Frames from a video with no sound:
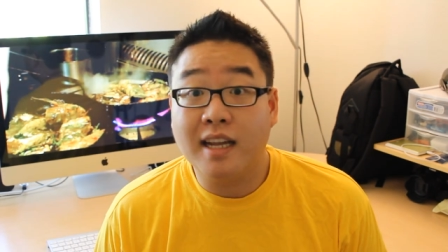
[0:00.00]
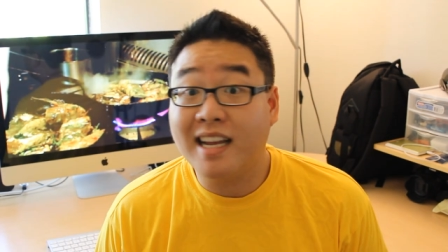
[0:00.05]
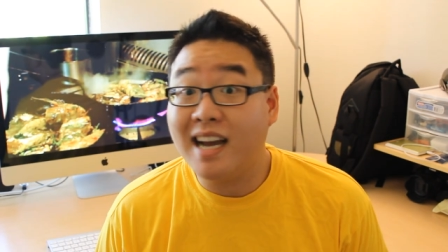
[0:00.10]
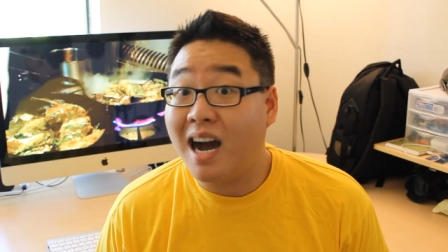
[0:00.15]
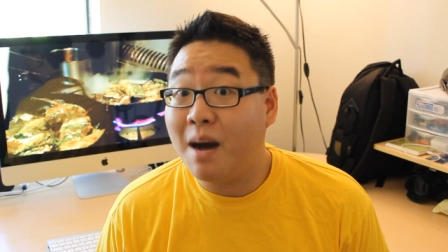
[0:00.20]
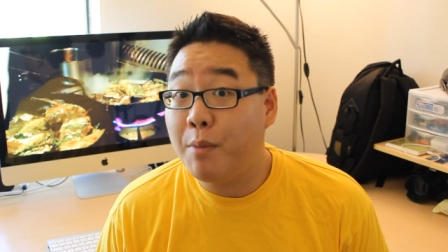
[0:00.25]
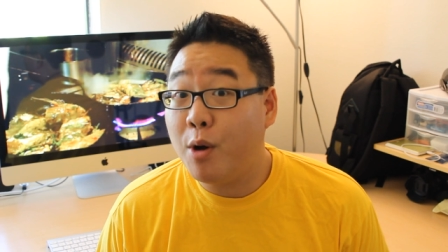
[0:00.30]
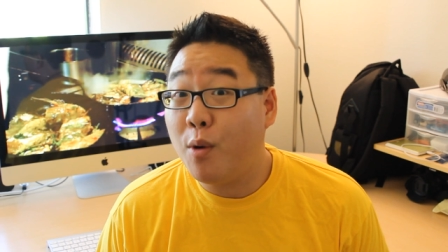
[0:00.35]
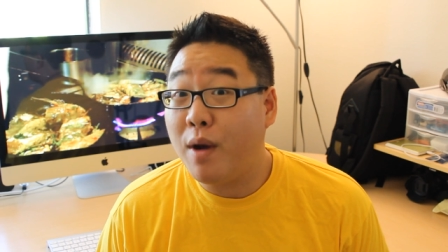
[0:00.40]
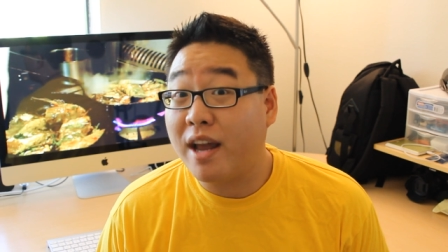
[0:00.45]

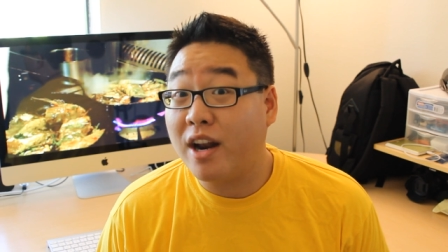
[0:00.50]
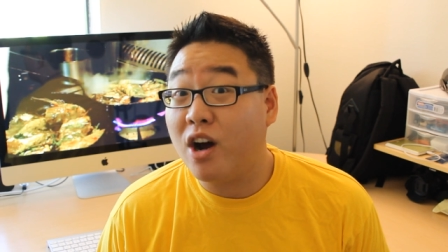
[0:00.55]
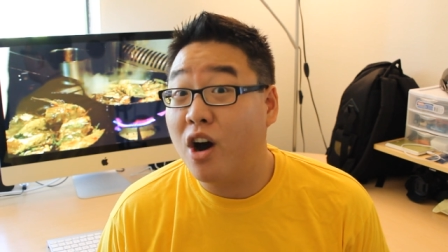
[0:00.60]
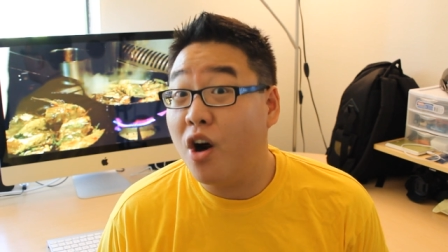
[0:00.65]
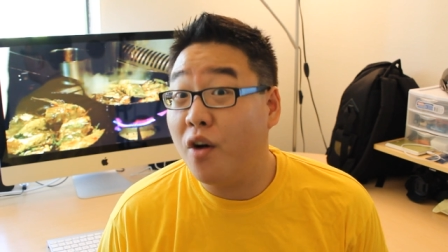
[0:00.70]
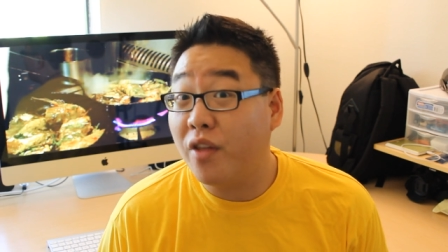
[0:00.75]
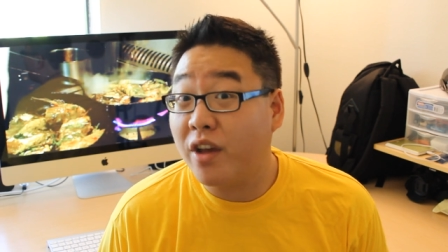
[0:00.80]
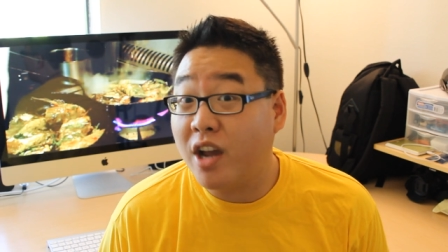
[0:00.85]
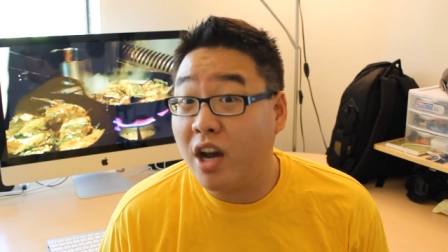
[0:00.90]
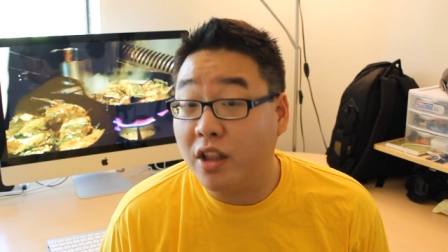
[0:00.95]
Nagabo, out of
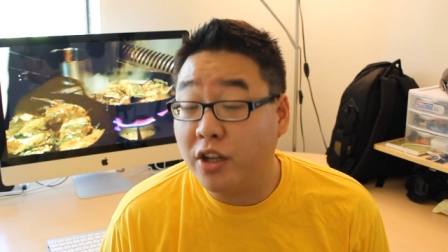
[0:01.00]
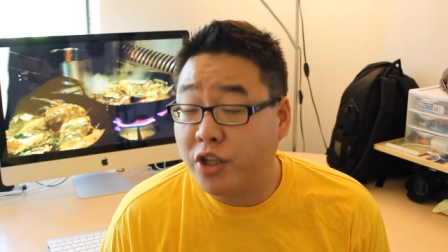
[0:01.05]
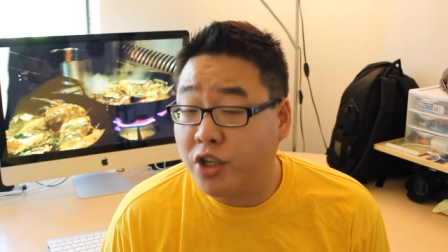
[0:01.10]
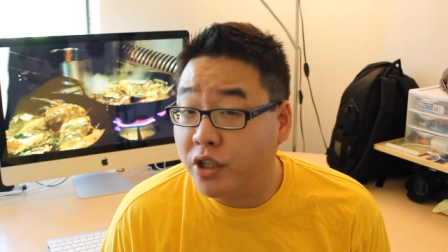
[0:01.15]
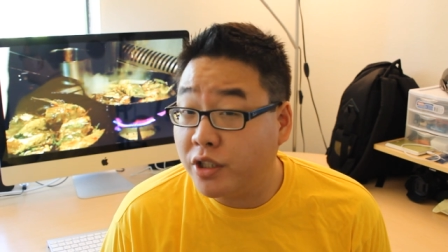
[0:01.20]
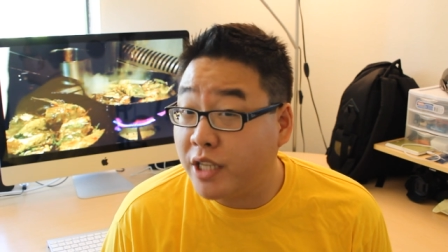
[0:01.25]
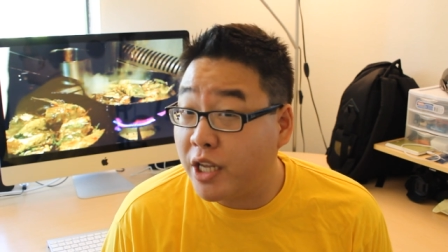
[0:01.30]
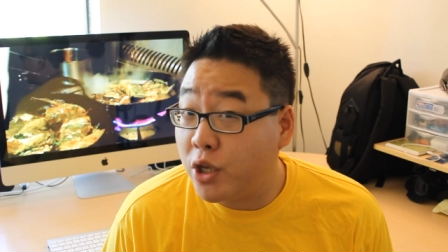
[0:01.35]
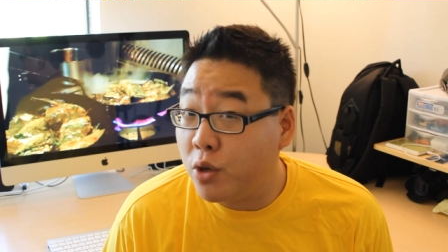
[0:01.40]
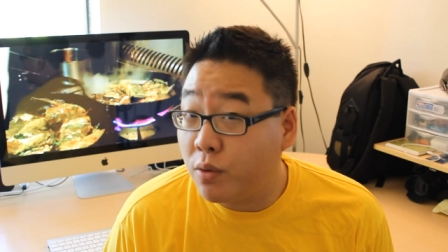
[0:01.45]
all the color
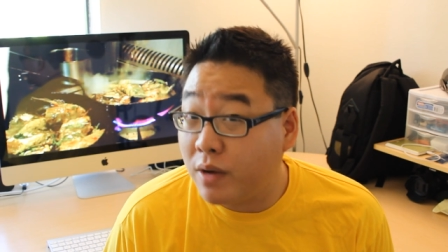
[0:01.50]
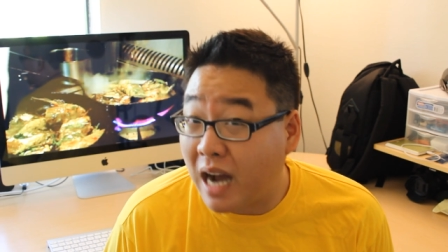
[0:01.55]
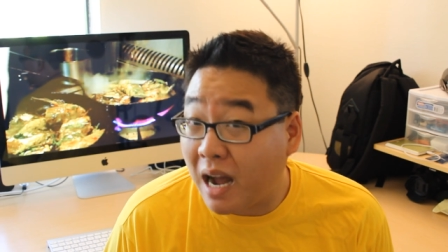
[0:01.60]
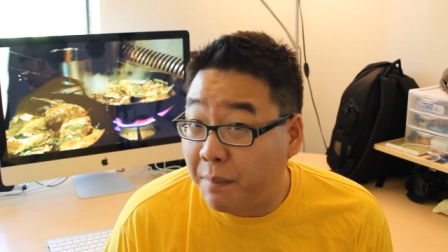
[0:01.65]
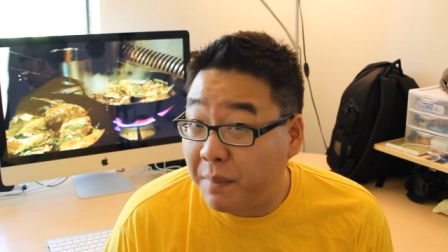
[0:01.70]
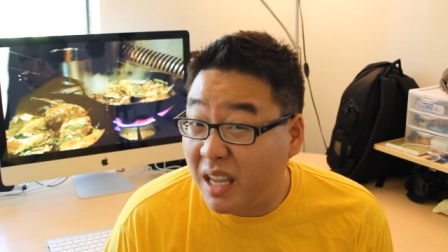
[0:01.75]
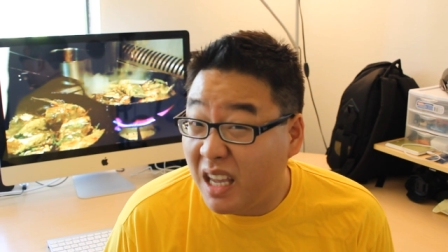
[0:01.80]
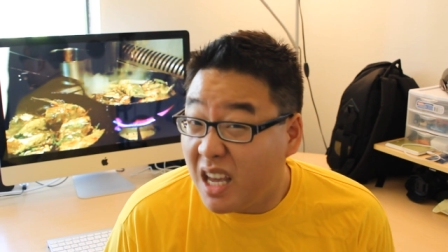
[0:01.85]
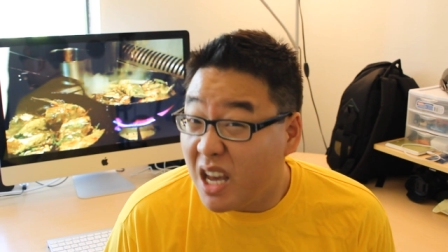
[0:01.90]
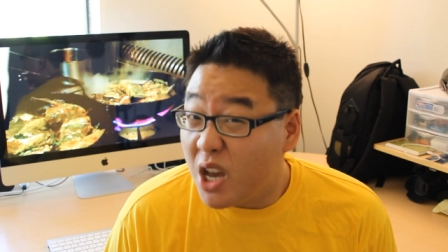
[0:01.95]
shirts that you
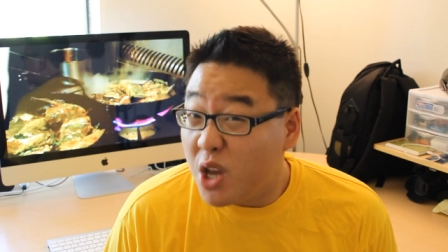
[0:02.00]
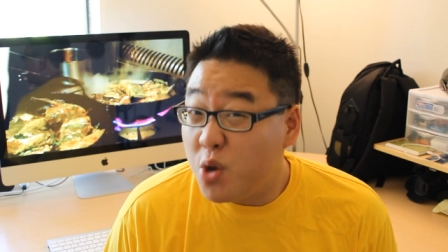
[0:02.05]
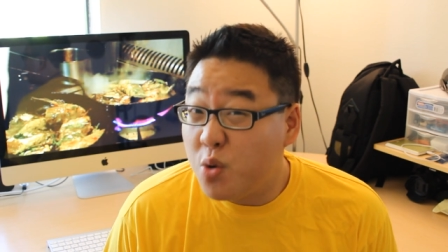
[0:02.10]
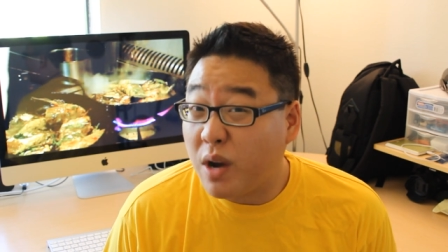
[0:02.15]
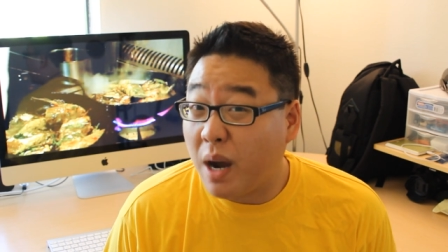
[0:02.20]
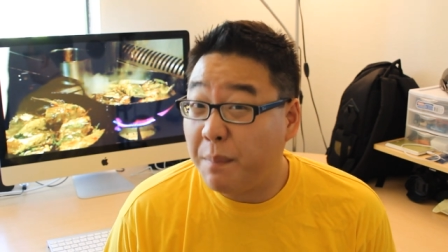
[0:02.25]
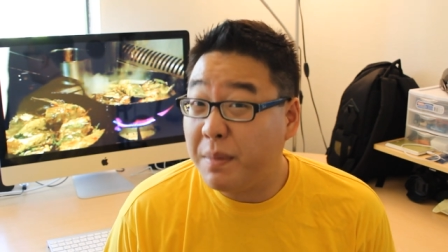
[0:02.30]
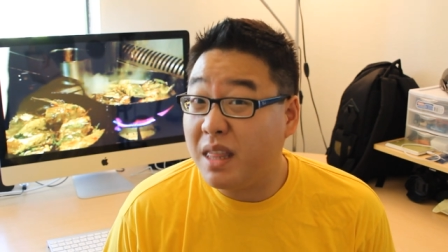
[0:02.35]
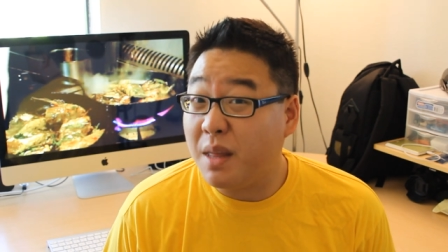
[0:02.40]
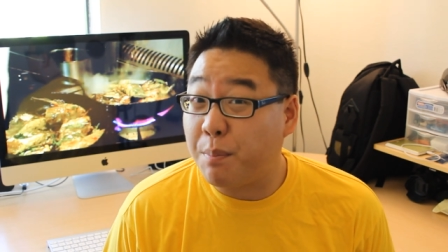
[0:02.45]
got me, you
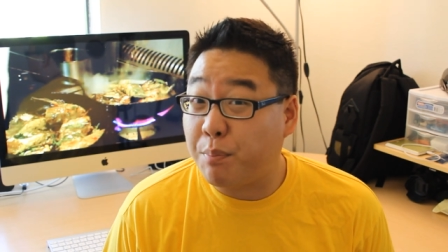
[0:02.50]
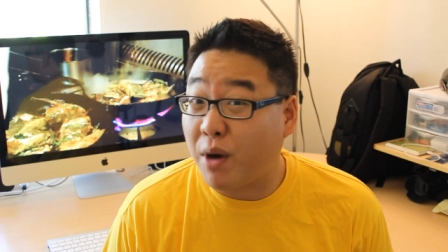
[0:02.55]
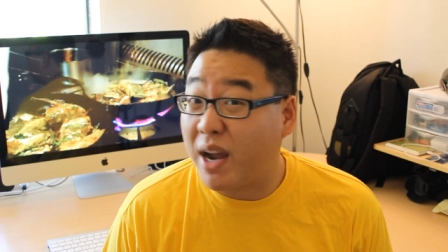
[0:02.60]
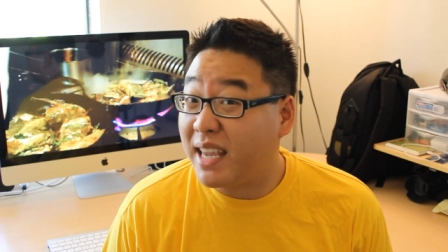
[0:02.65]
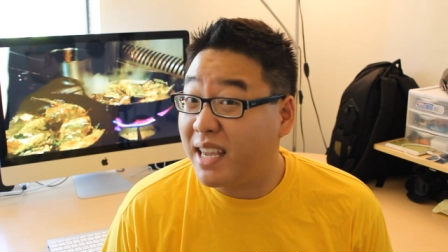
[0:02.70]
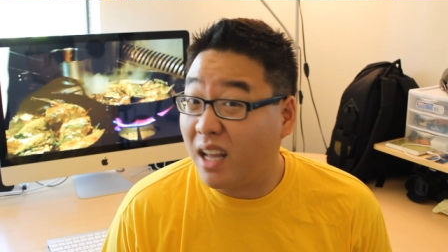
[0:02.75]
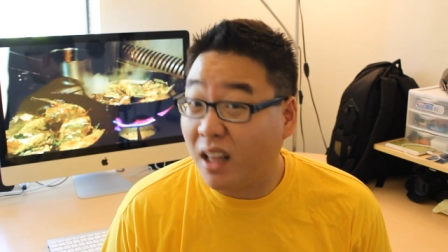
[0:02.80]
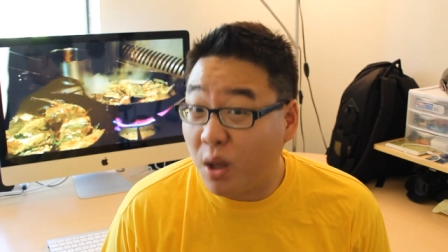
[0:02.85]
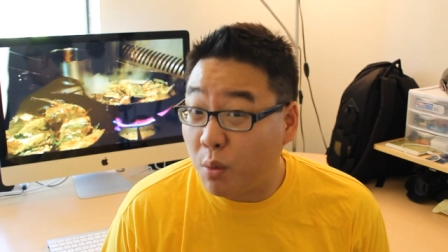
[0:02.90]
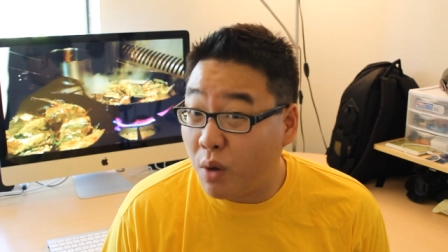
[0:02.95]
got me the
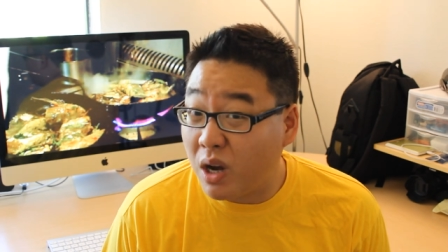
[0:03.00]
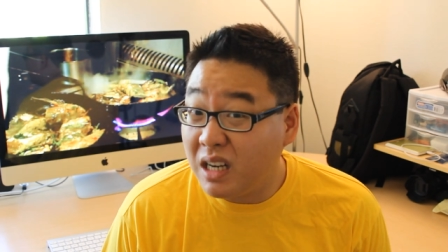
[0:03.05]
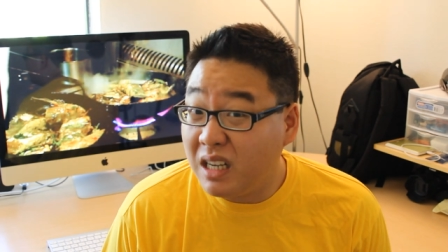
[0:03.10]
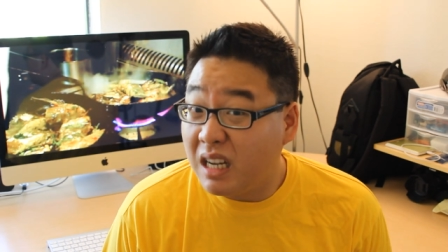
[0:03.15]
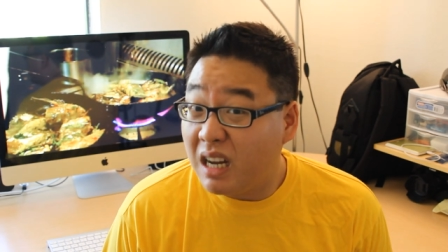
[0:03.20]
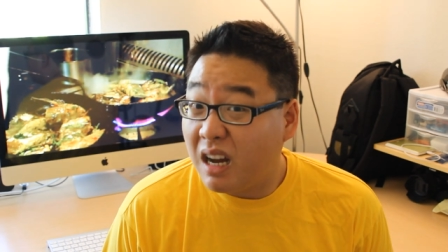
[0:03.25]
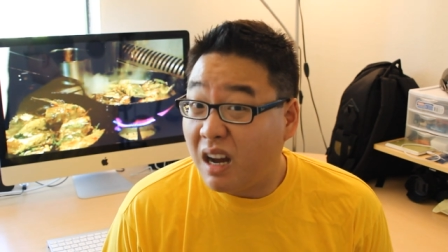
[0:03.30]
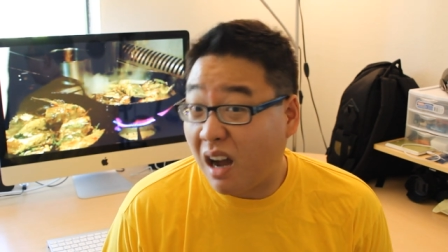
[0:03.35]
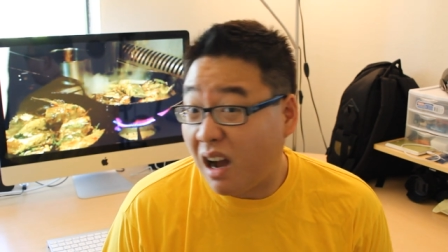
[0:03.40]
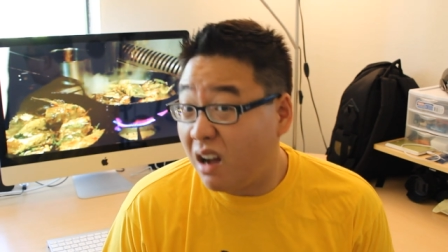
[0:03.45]
bright yellow one?
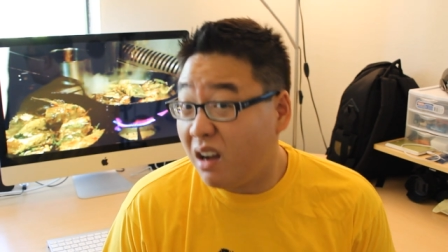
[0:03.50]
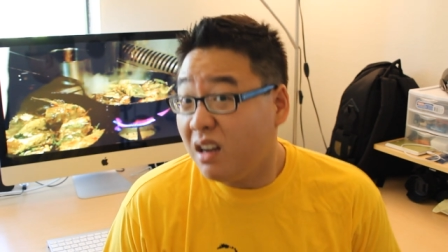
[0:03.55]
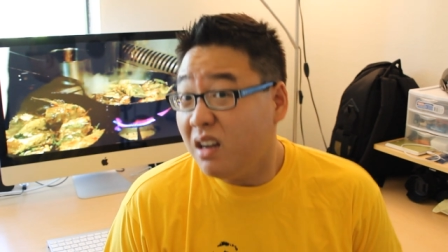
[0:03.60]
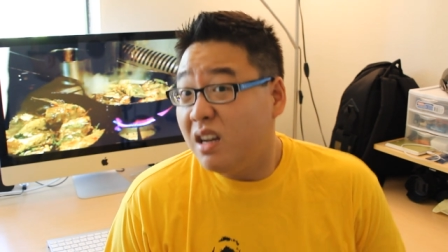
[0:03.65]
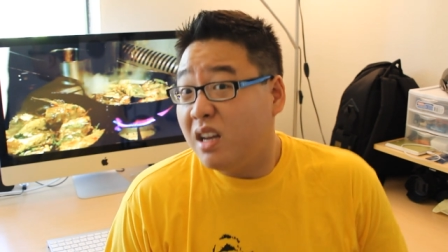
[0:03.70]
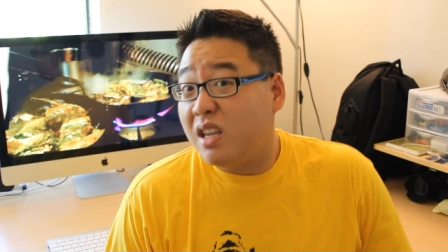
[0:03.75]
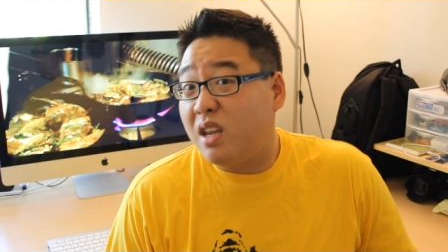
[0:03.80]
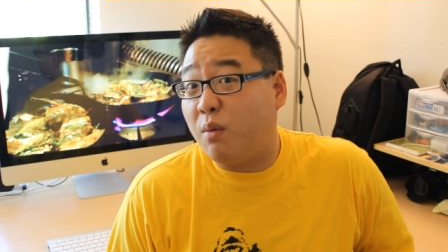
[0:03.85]
Huh?